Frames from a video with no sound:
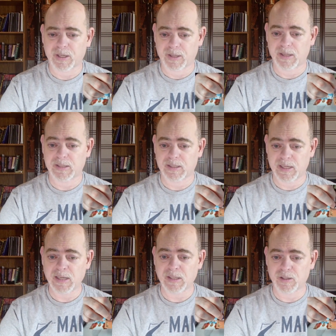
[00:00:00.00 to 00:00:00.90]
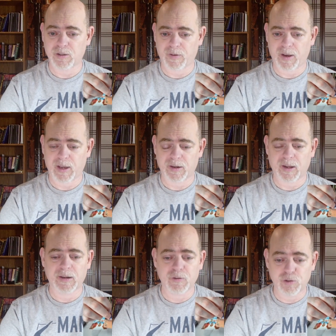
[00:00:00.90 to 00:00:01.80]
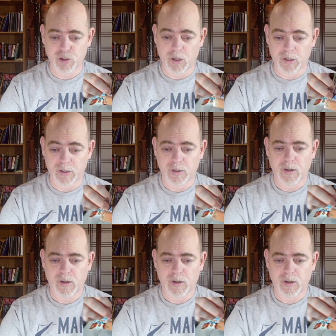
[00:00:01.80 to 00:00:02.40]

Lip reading: that success that you've had, and you should,